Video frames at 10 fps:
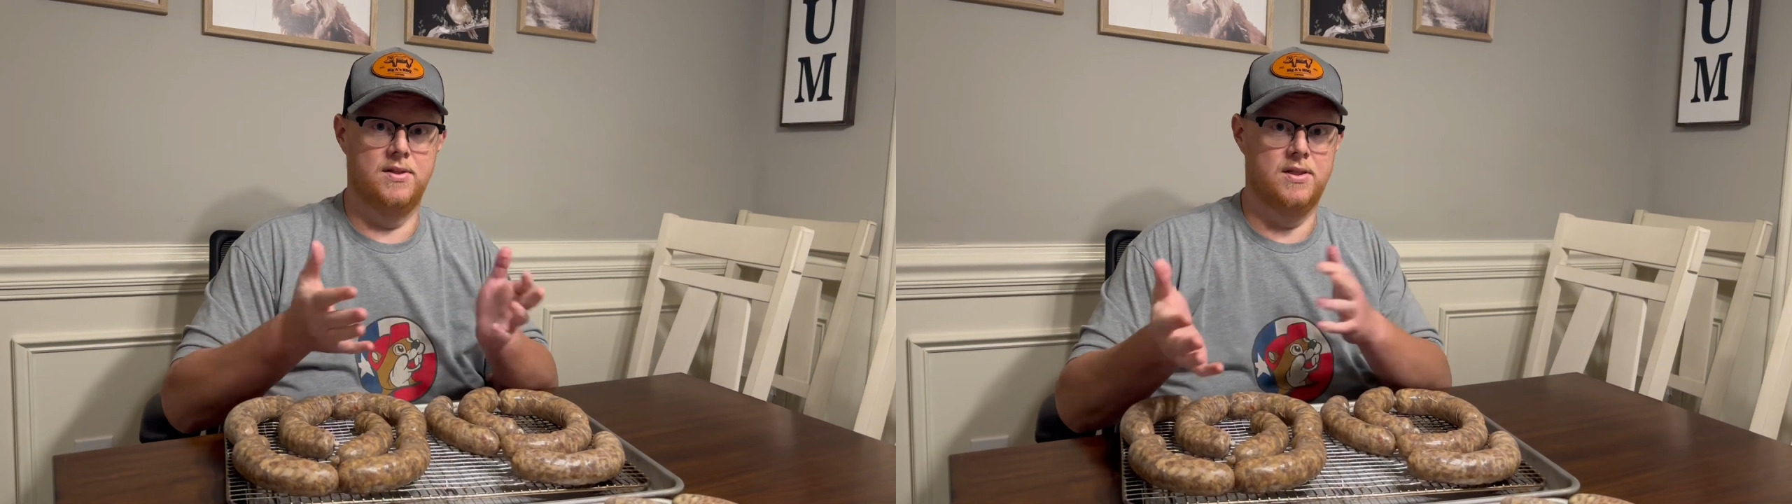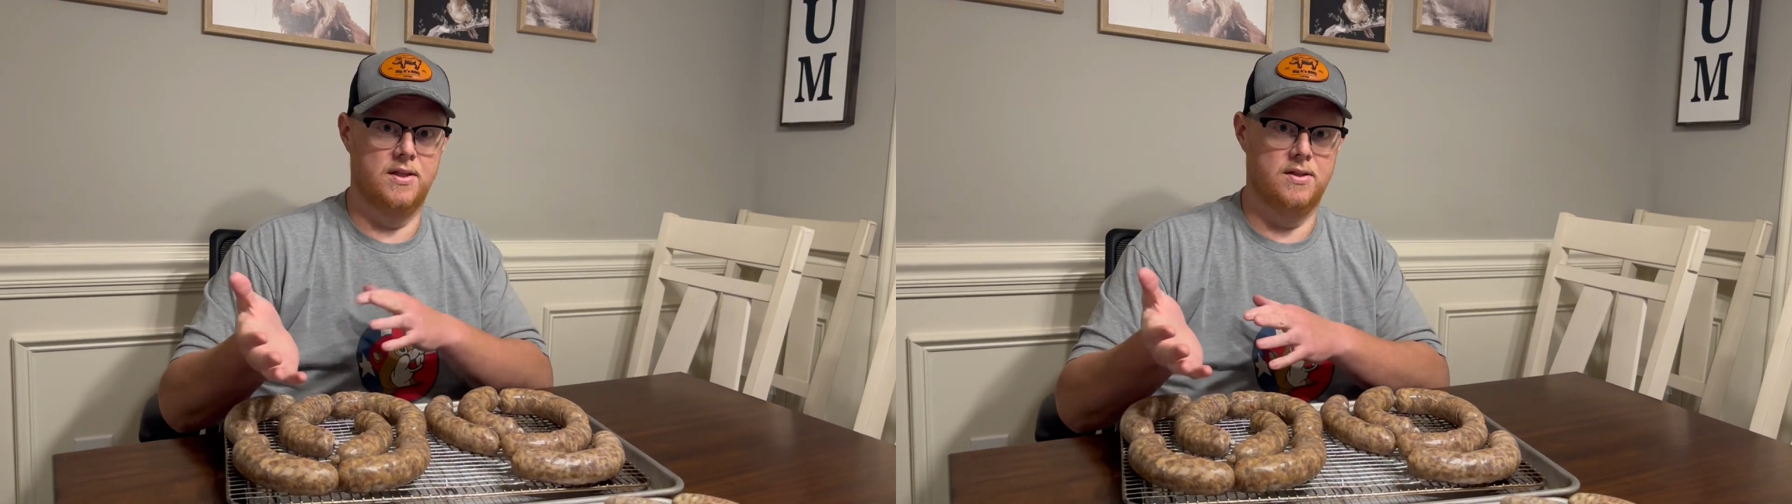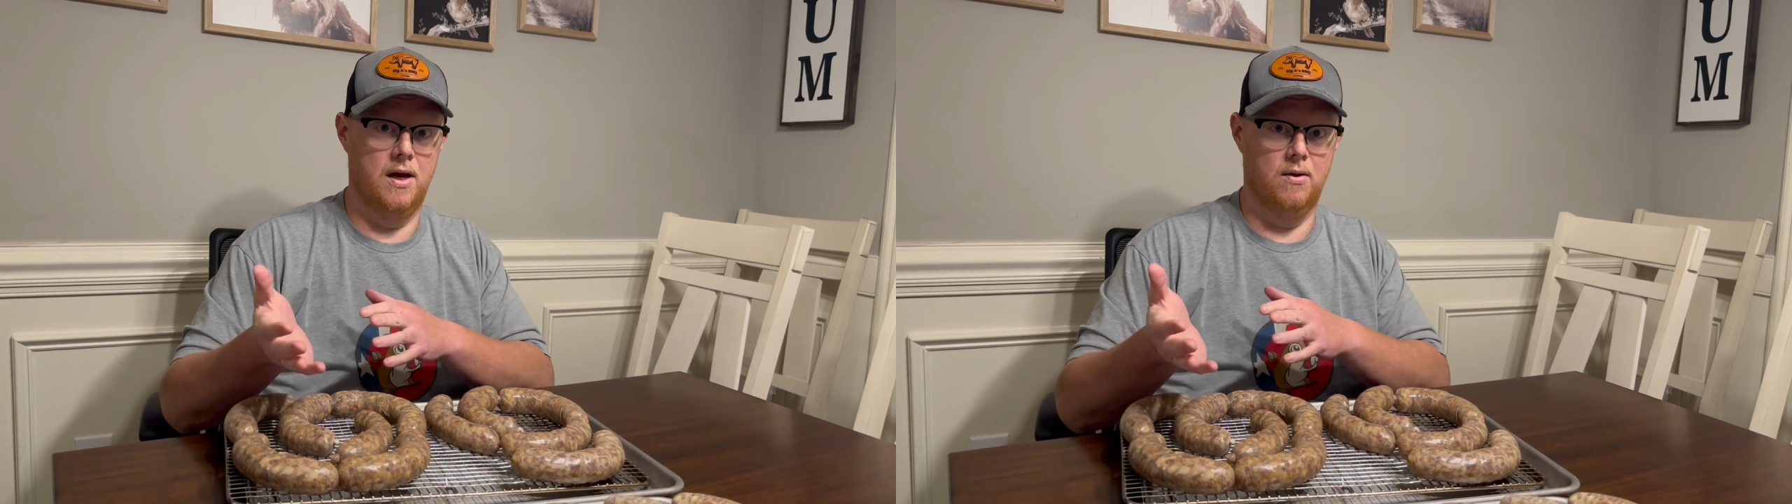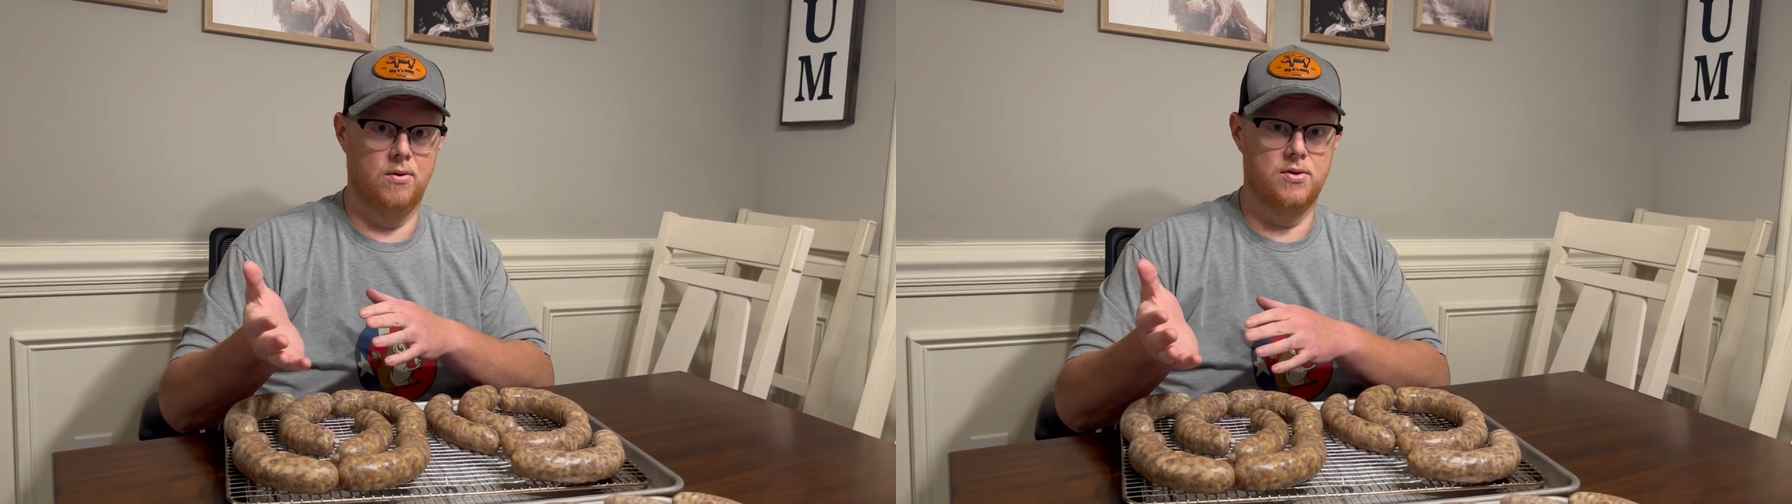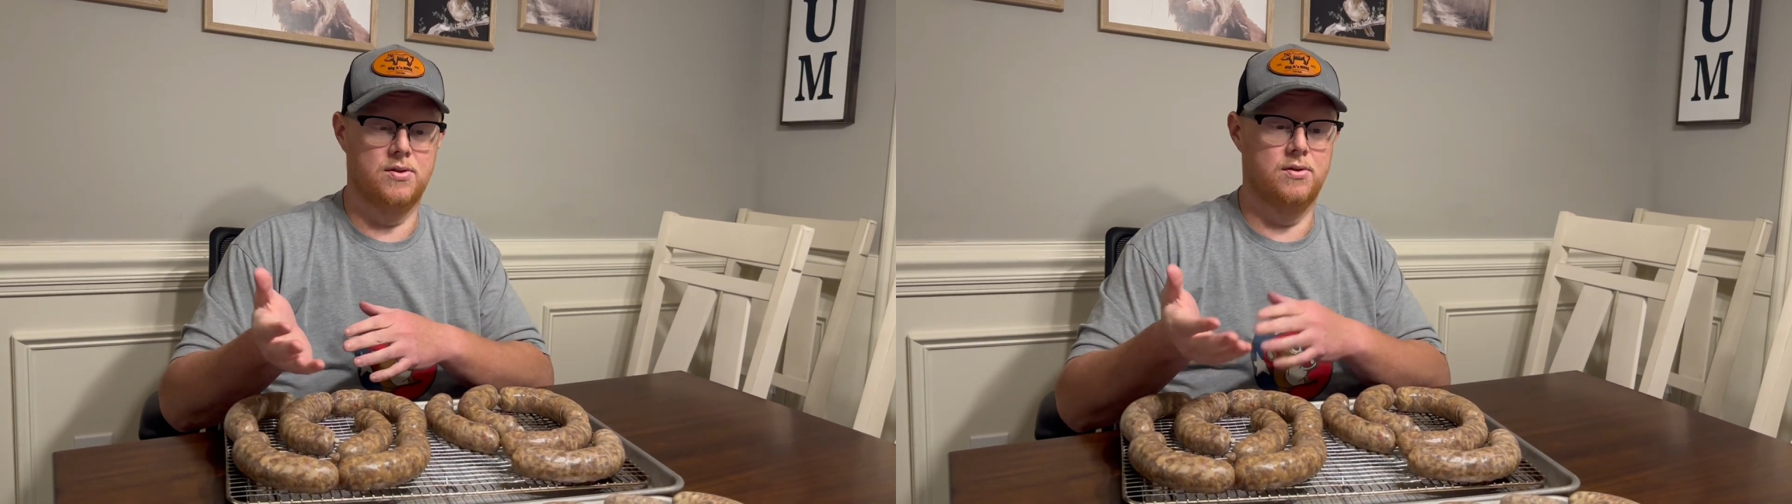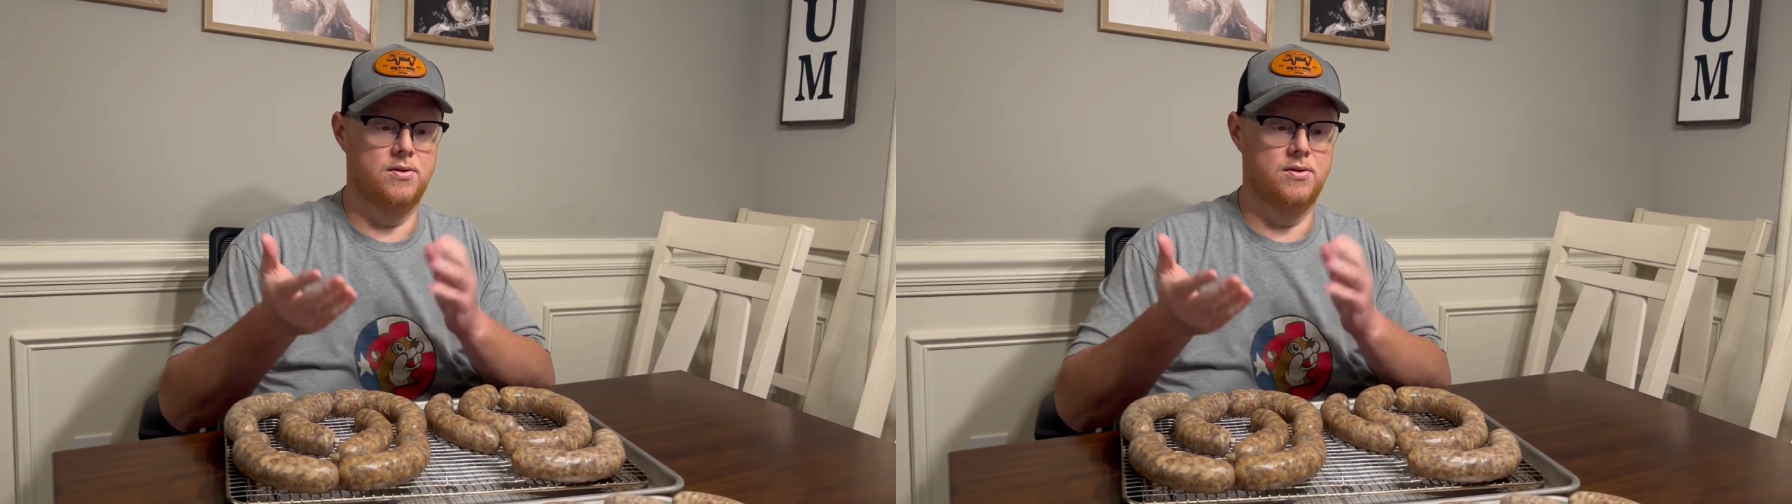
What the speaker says: to 6 hours.